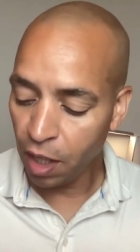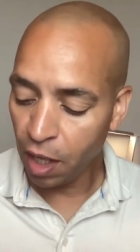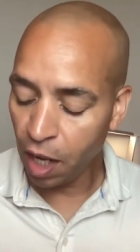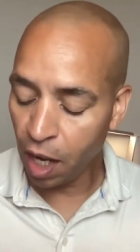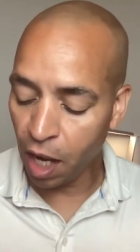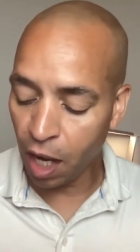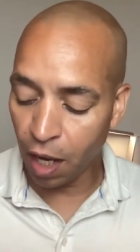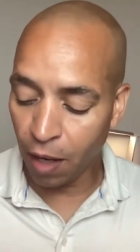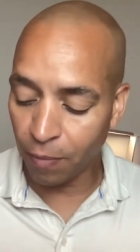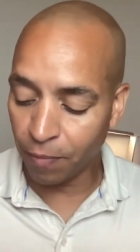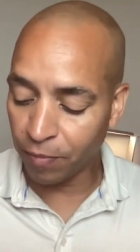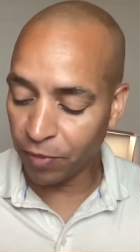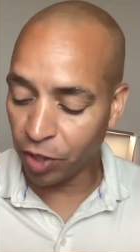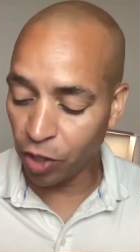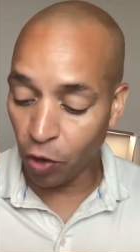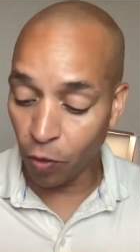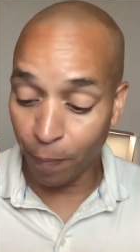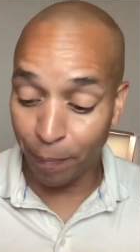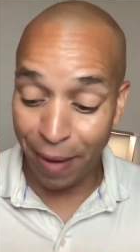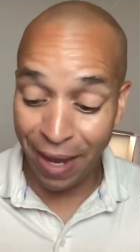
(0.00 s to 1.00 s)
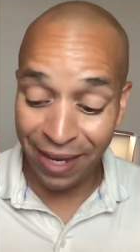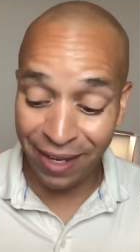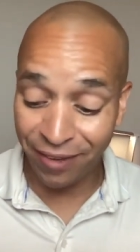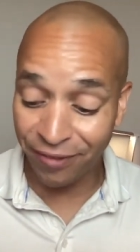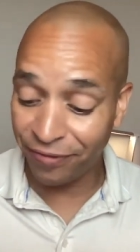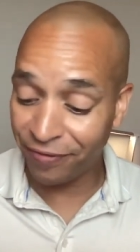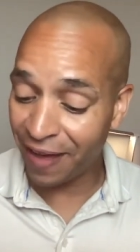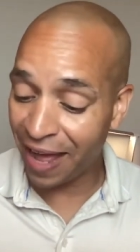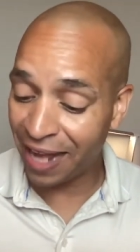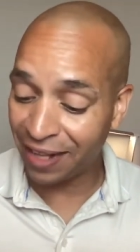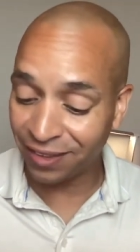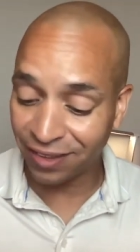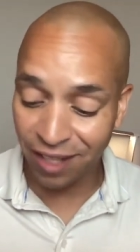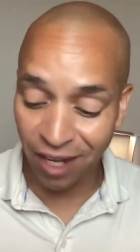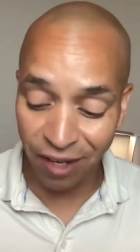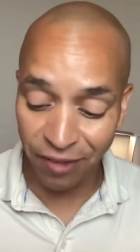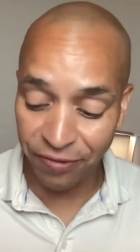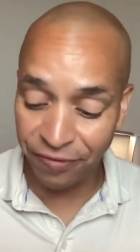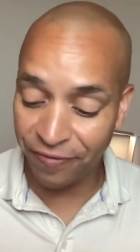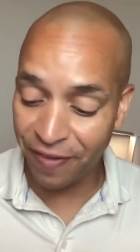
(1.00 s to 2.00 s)
Um, you know, bacon fat,
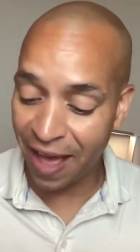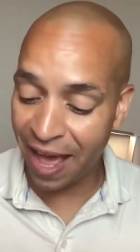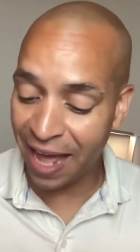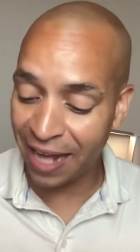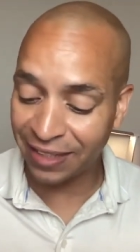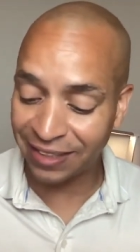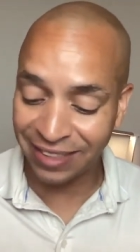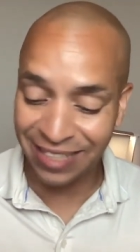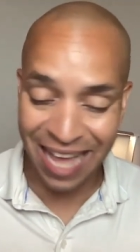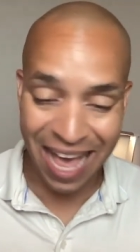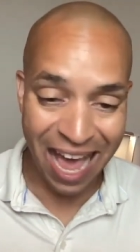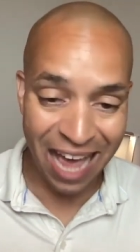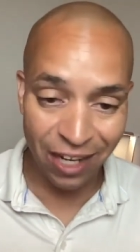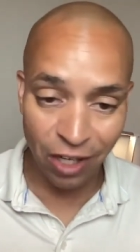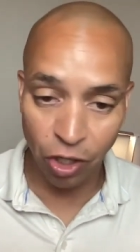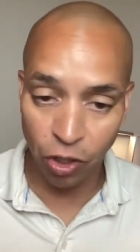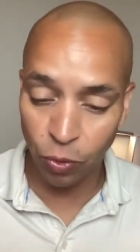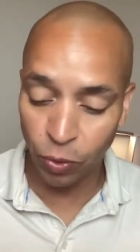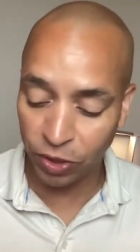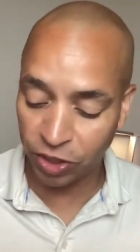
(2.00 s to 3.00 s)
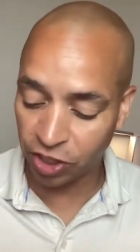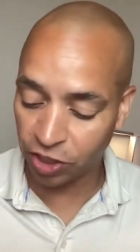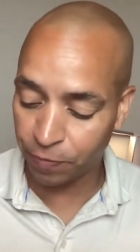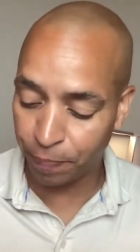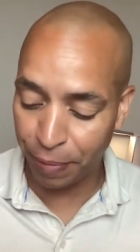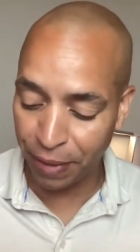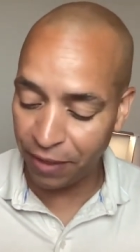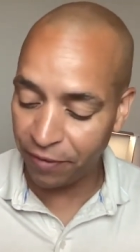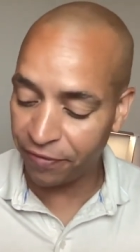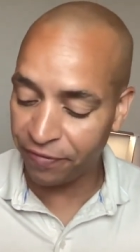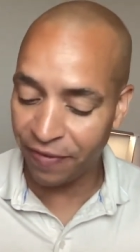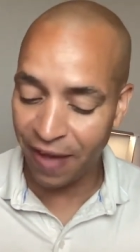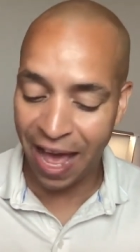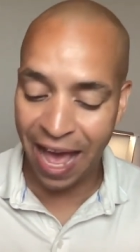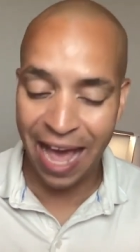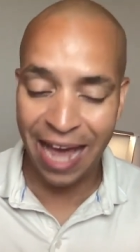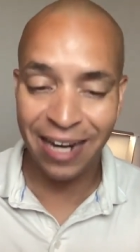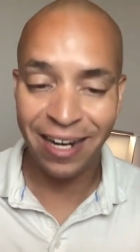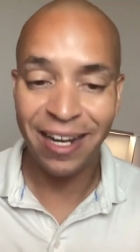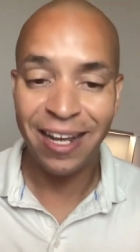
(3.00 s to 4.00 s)
duck fat, tallow, which is beef
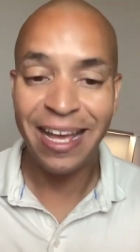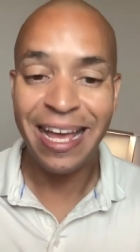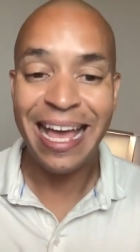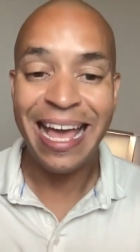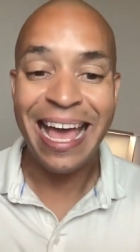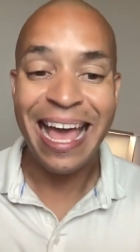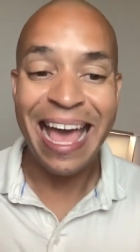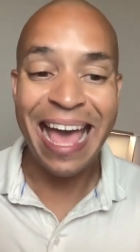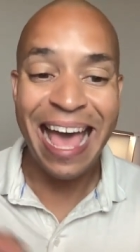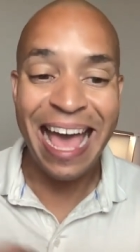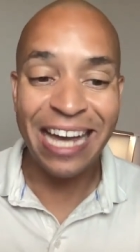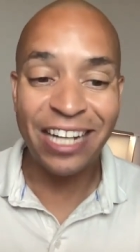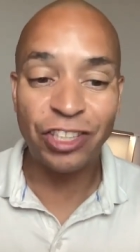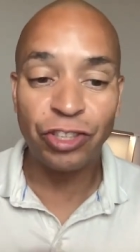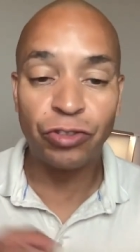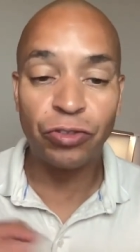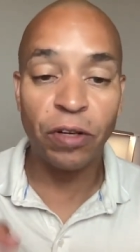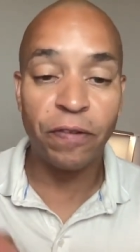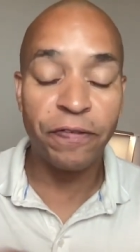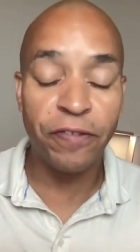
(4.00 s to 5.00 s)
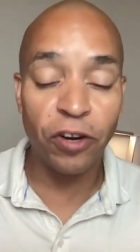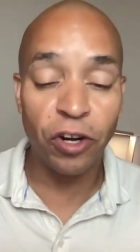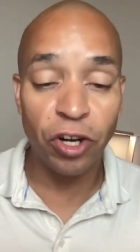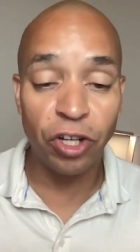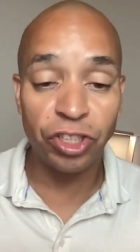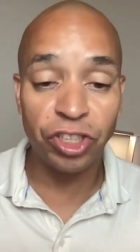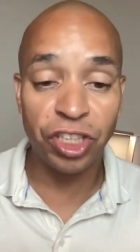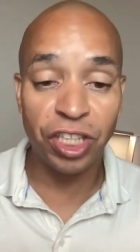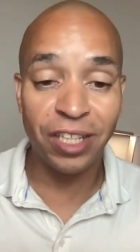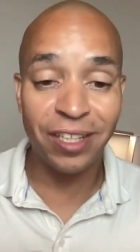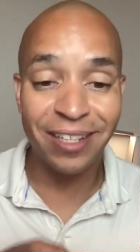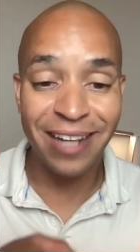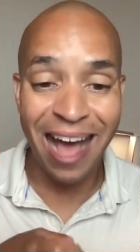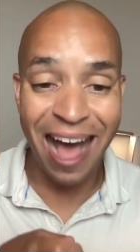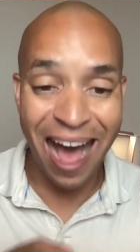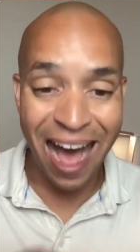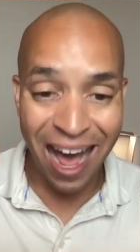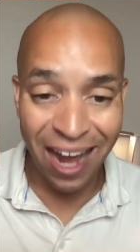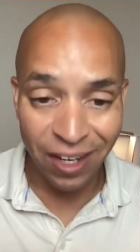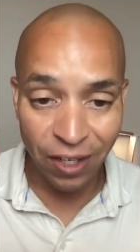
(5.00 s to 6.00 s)
fat, extra virgin
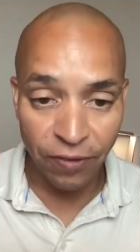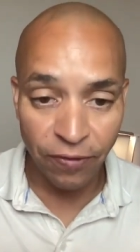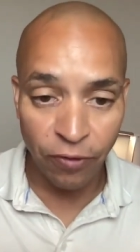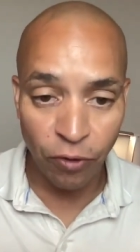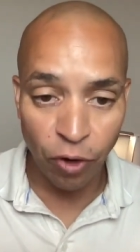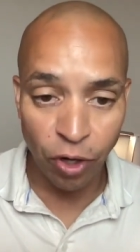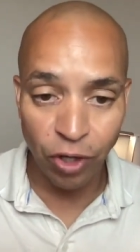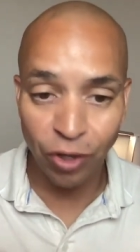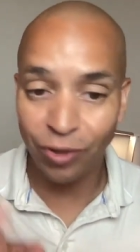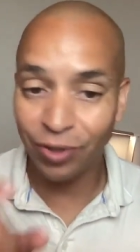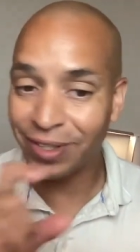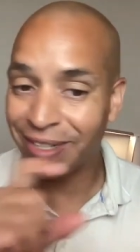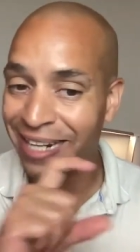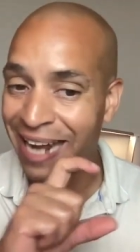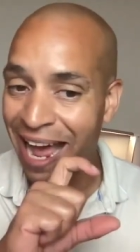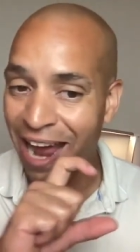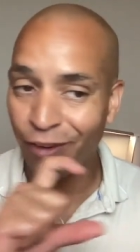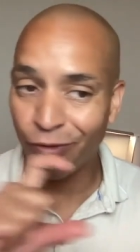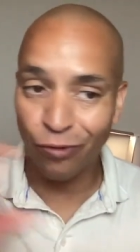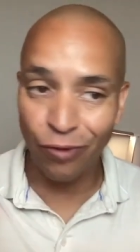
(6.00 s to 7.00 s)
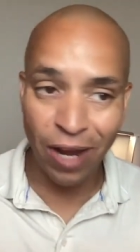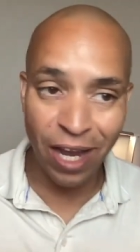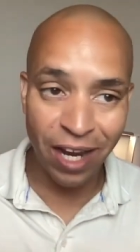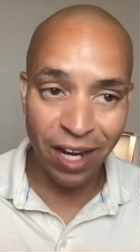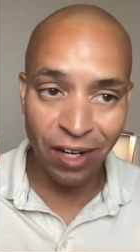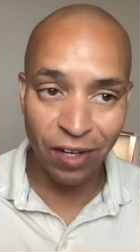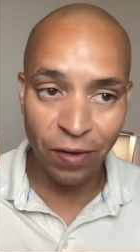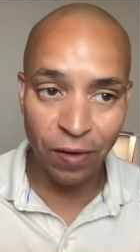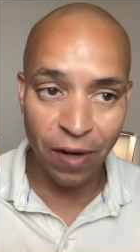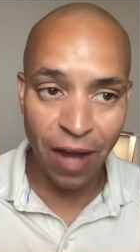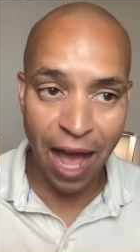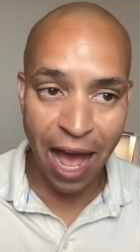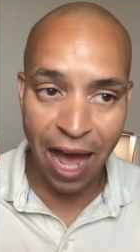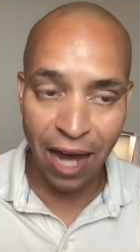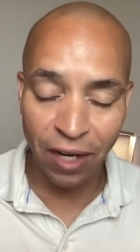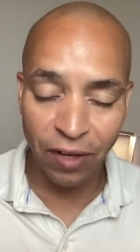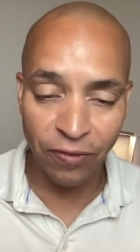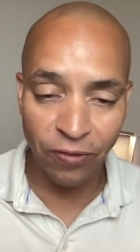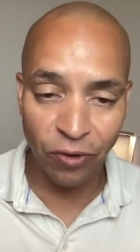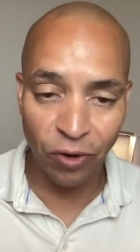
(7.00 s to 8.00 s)
olive oil, not regular
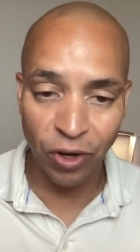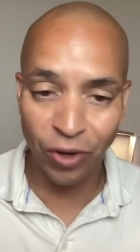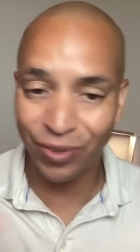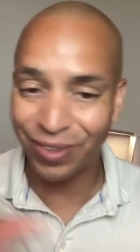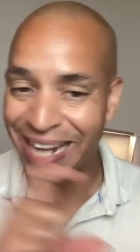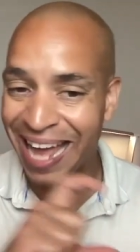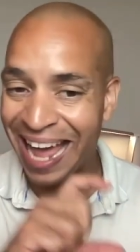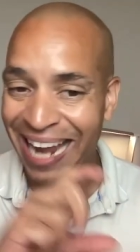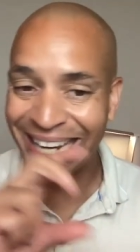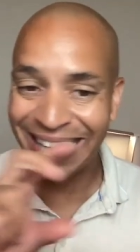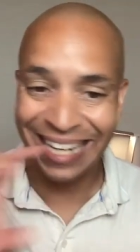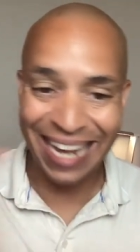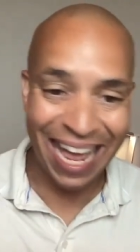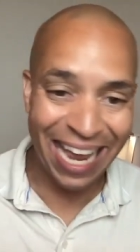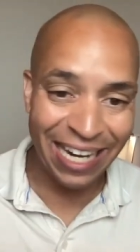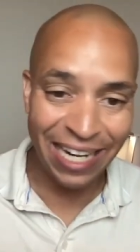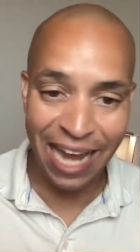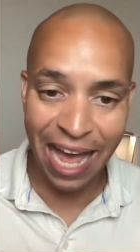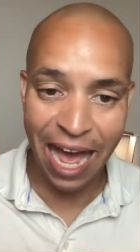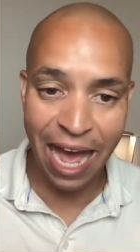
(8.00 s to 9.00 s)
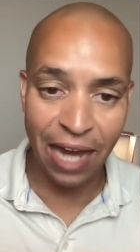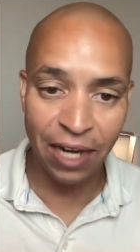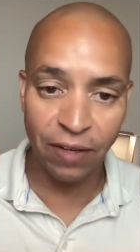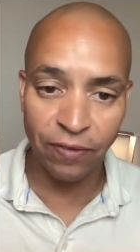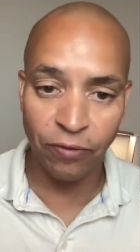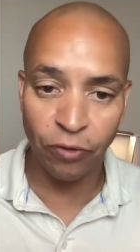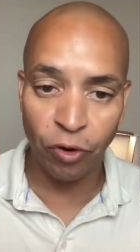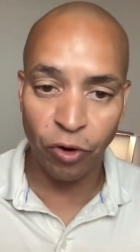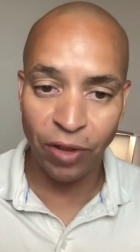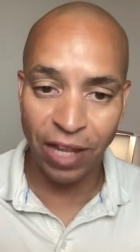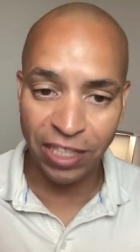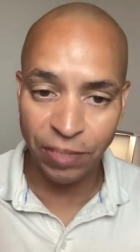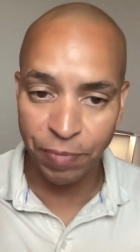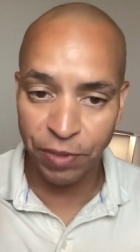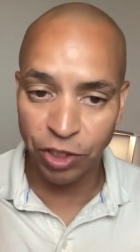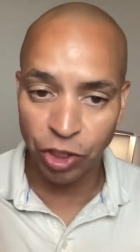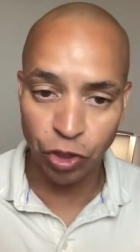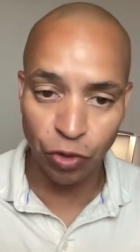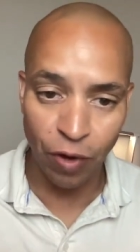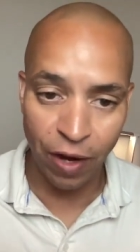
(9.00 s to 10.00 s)
olive oil, not light olive oil that's
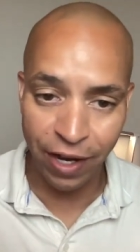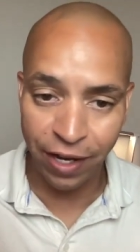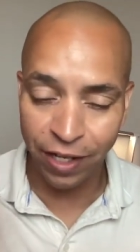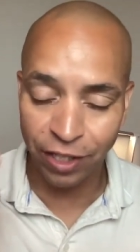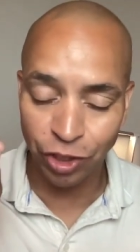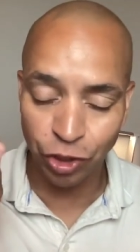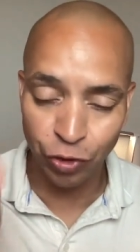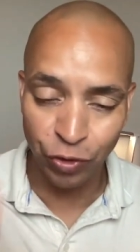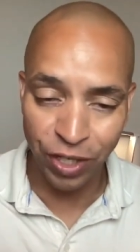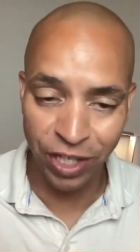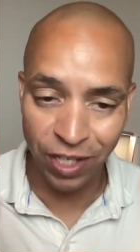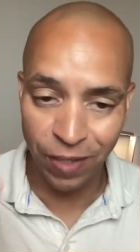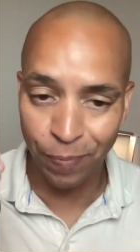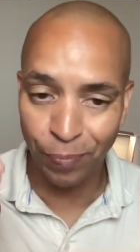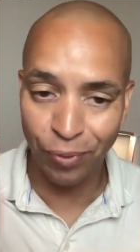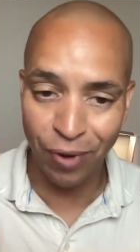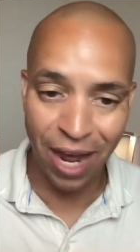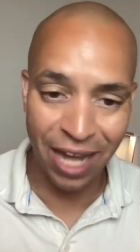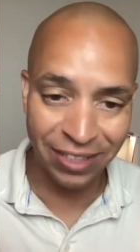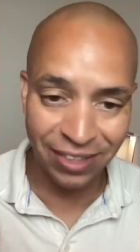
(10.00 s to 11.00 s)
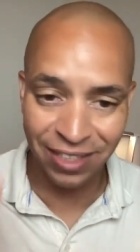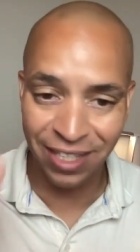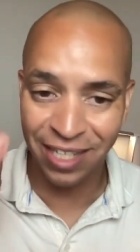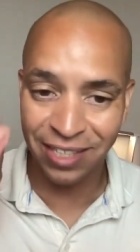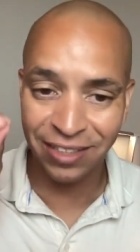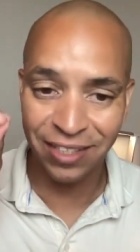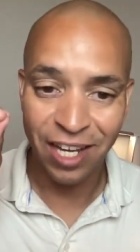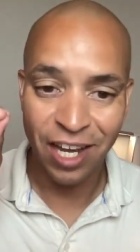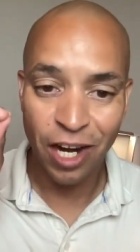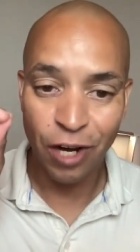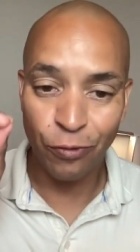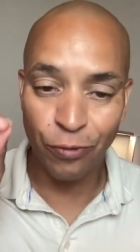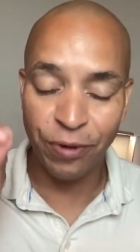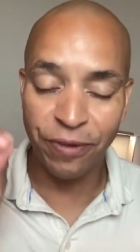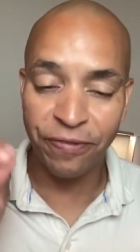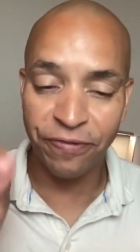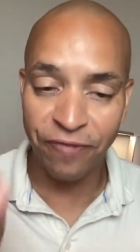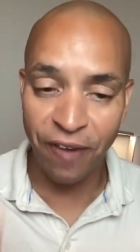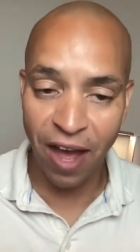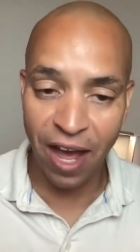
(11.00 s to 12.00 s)
been tried, treated, processed,
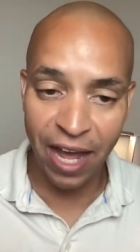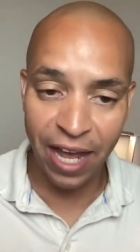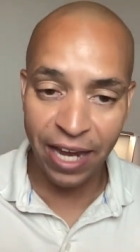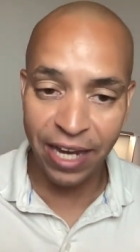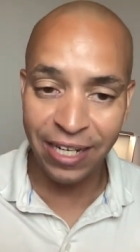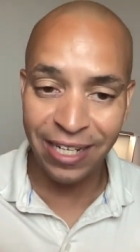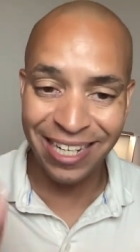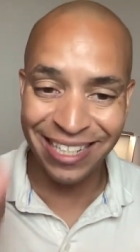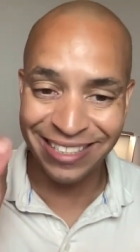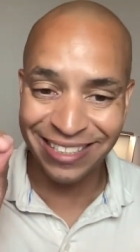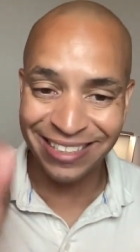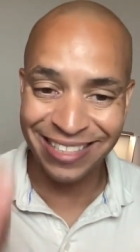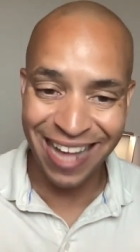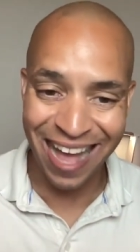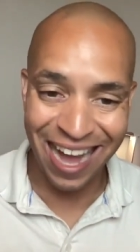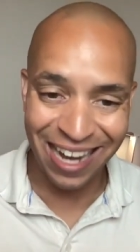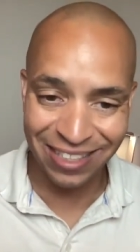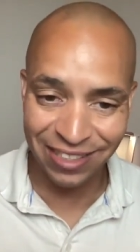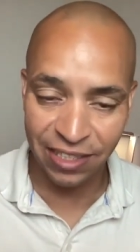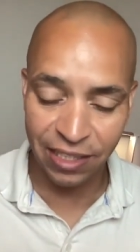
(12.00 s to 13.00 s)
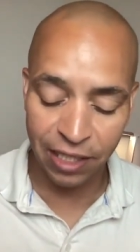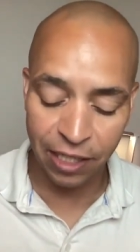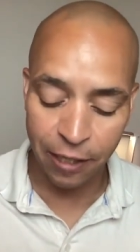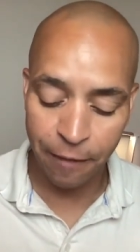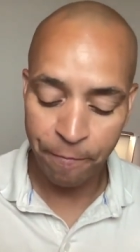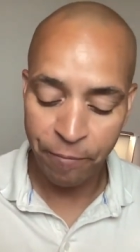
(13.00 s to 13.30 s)
refined. It's toxic.